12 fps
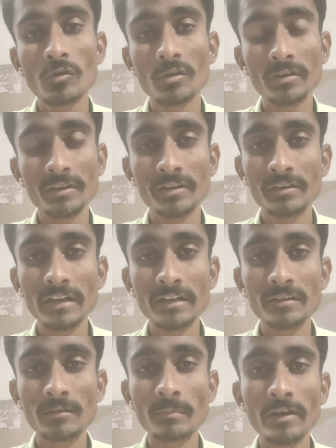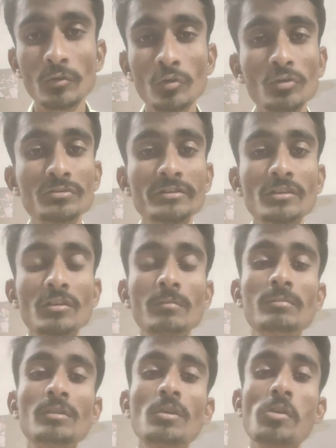in that the microdosing
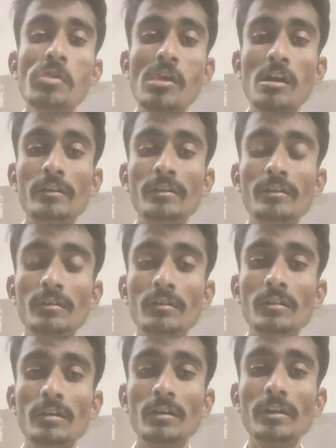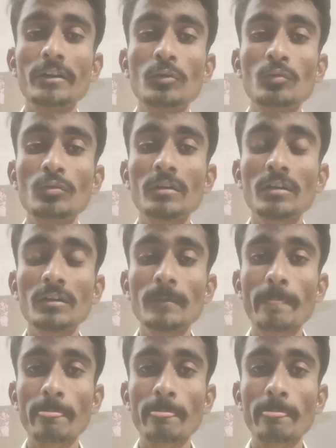of the new drug